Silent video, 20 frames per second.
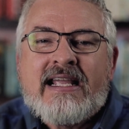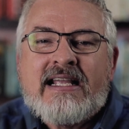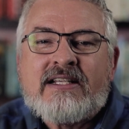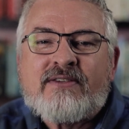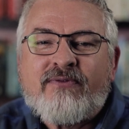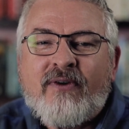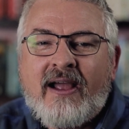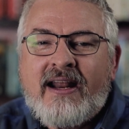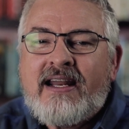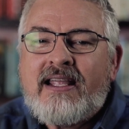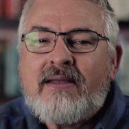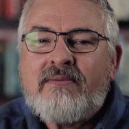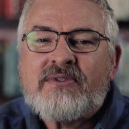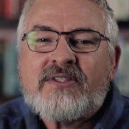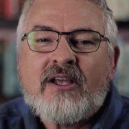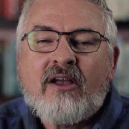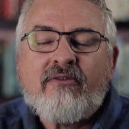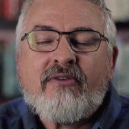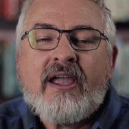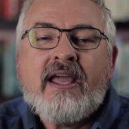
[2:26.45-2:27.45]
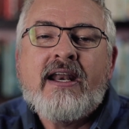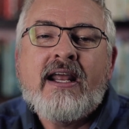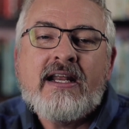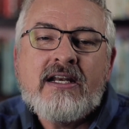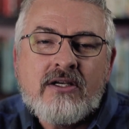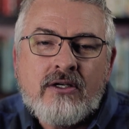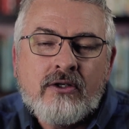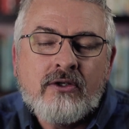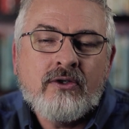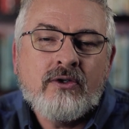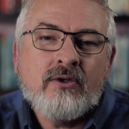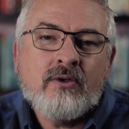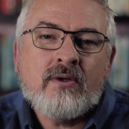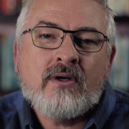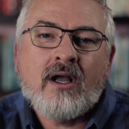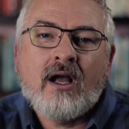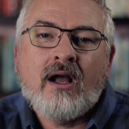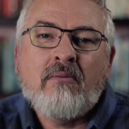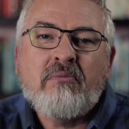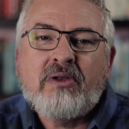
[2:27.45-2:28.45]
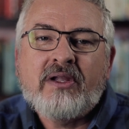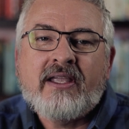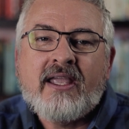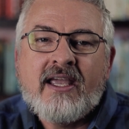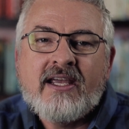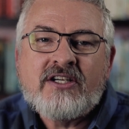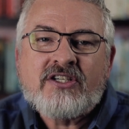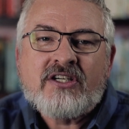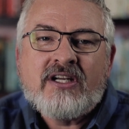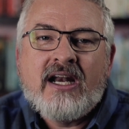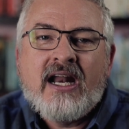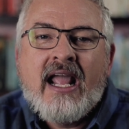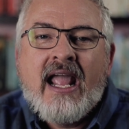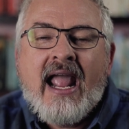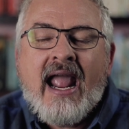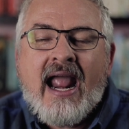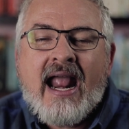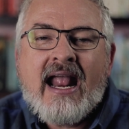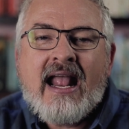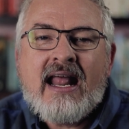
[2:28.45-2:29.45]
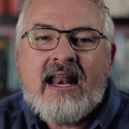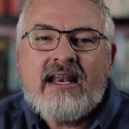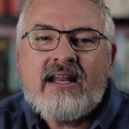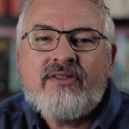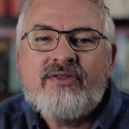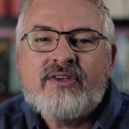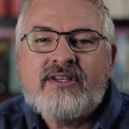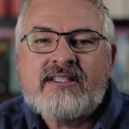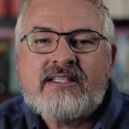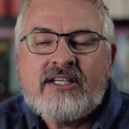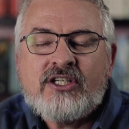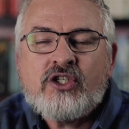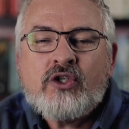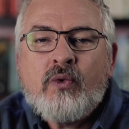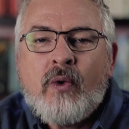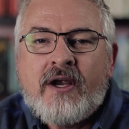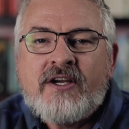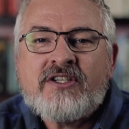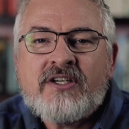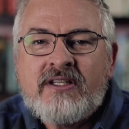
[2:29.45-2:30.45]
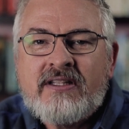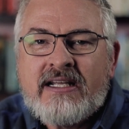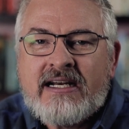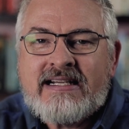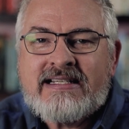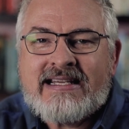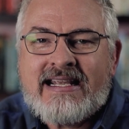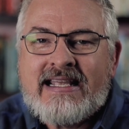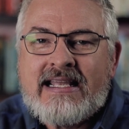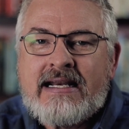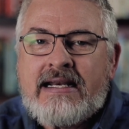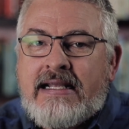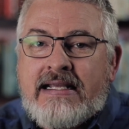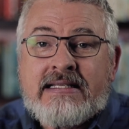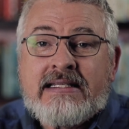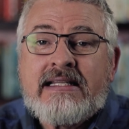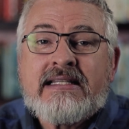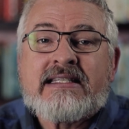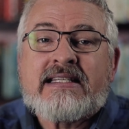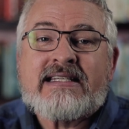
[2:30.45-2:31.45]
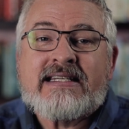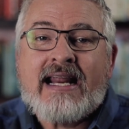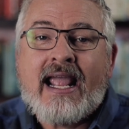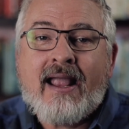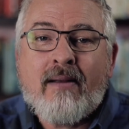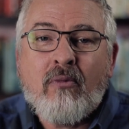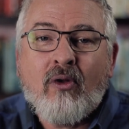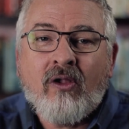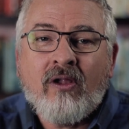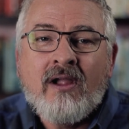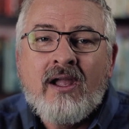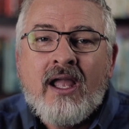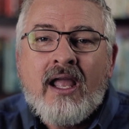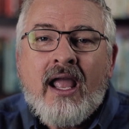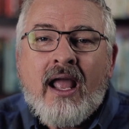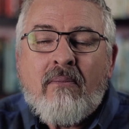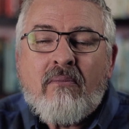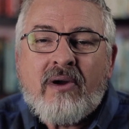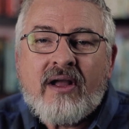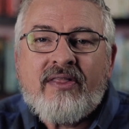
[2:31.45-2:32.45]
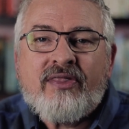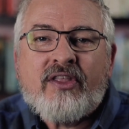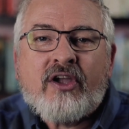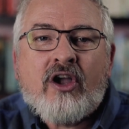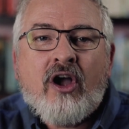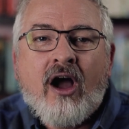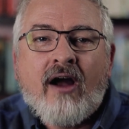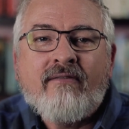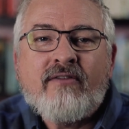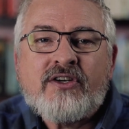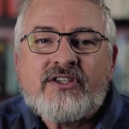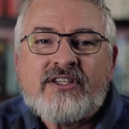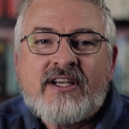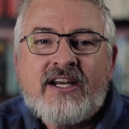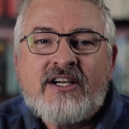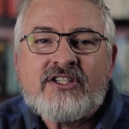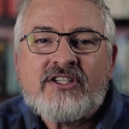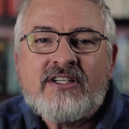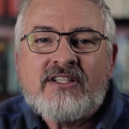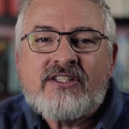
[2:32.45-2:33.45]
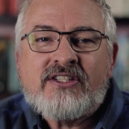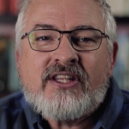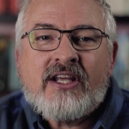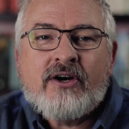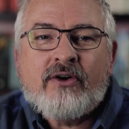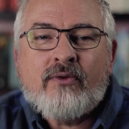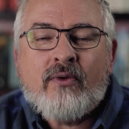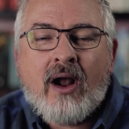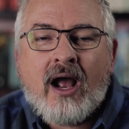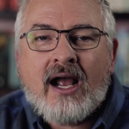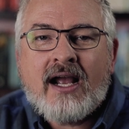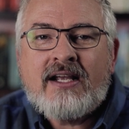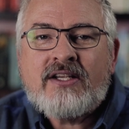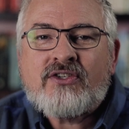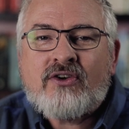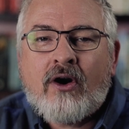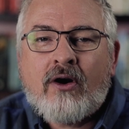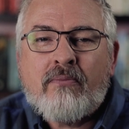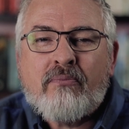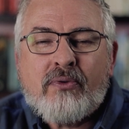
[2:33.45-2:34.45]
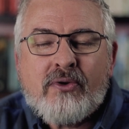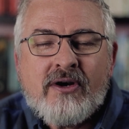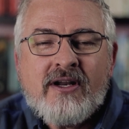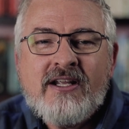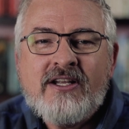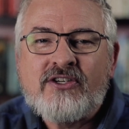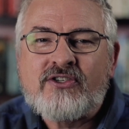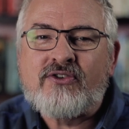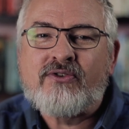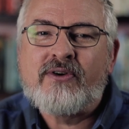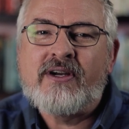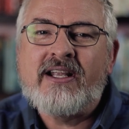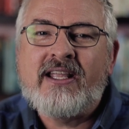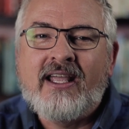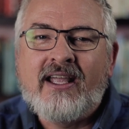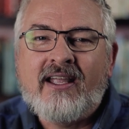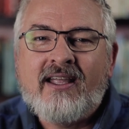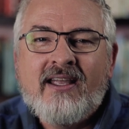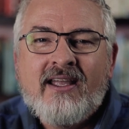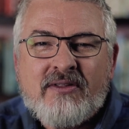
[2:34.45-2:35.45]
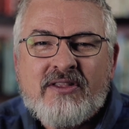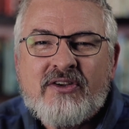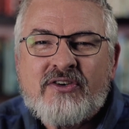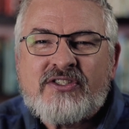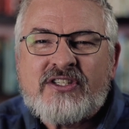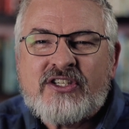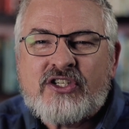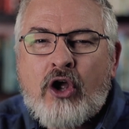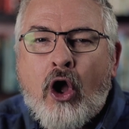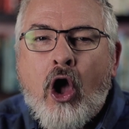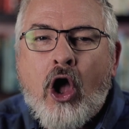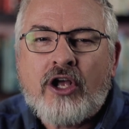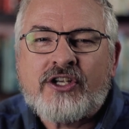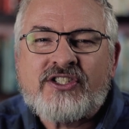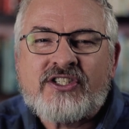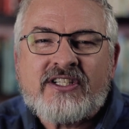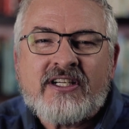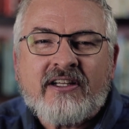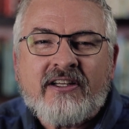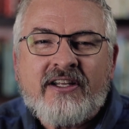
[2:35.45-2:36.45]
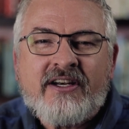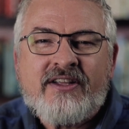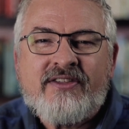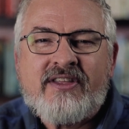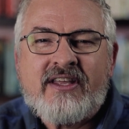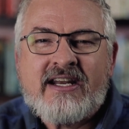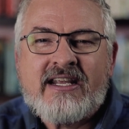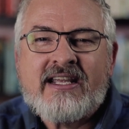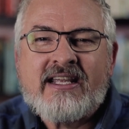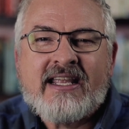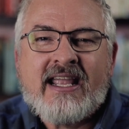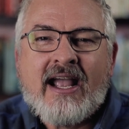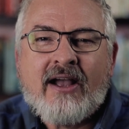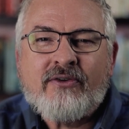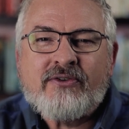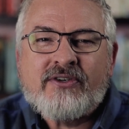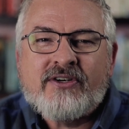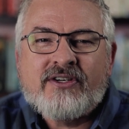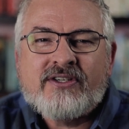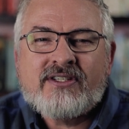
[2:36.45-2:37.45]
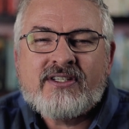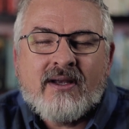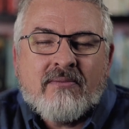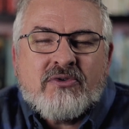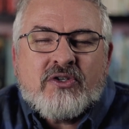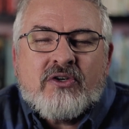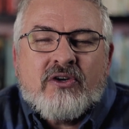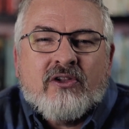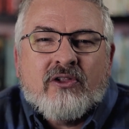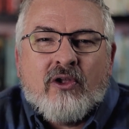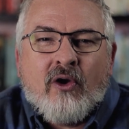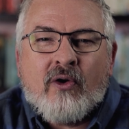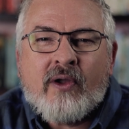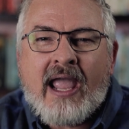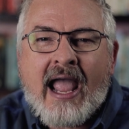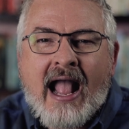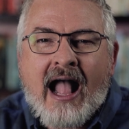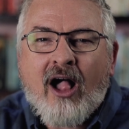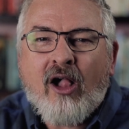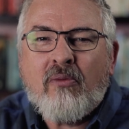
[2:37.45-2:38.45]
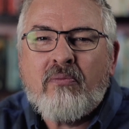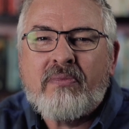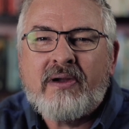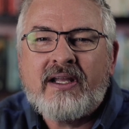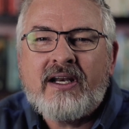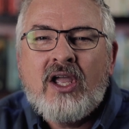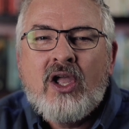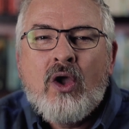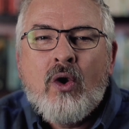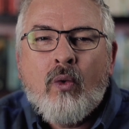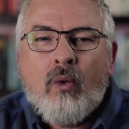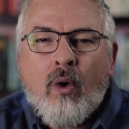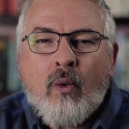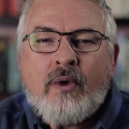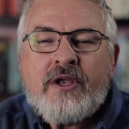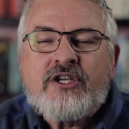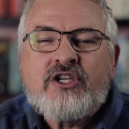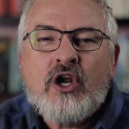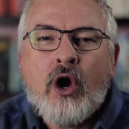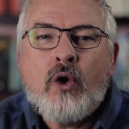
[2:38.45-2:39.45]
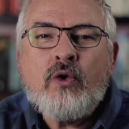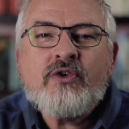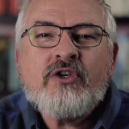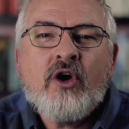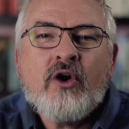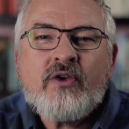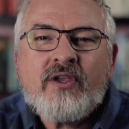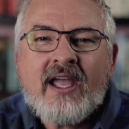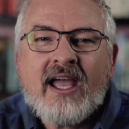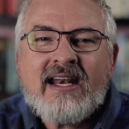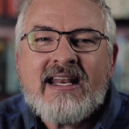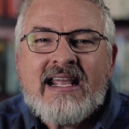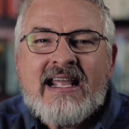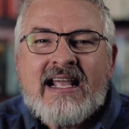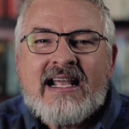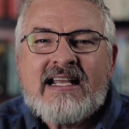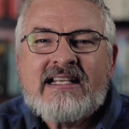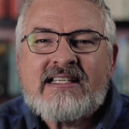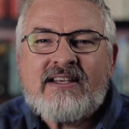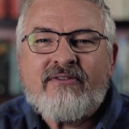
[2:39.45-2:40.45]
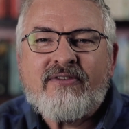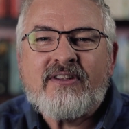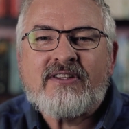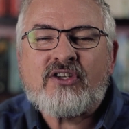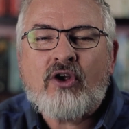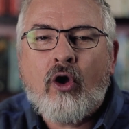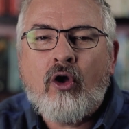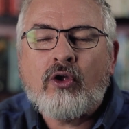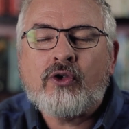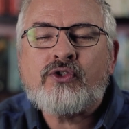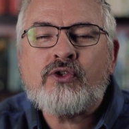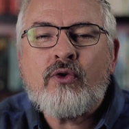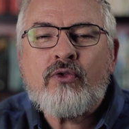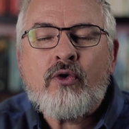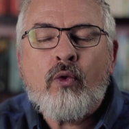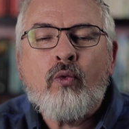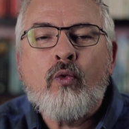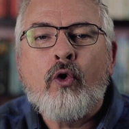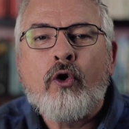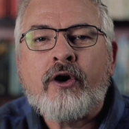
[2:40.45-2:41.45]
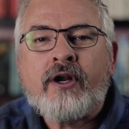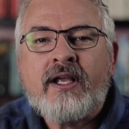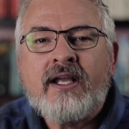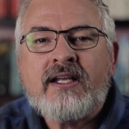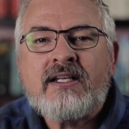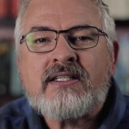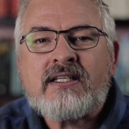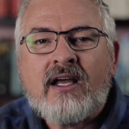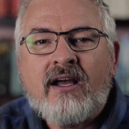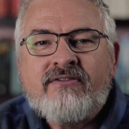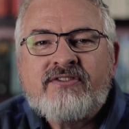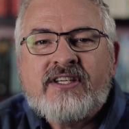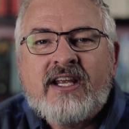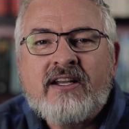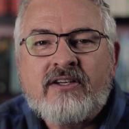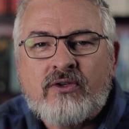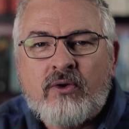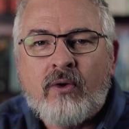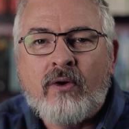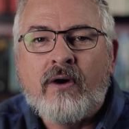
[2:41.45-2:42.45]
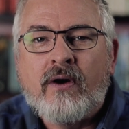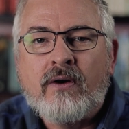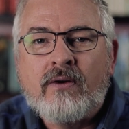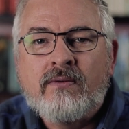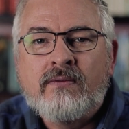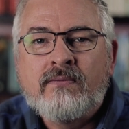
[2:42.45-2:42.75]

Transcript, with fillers: He's finding himself in a new complication, and the situation that he's in isn't stable, but the conversations that arise are pretty intriguing. I mean, there's this hostility that he encounters, some due to locale, but what we don't know yet is if it's also the workings of Santoro.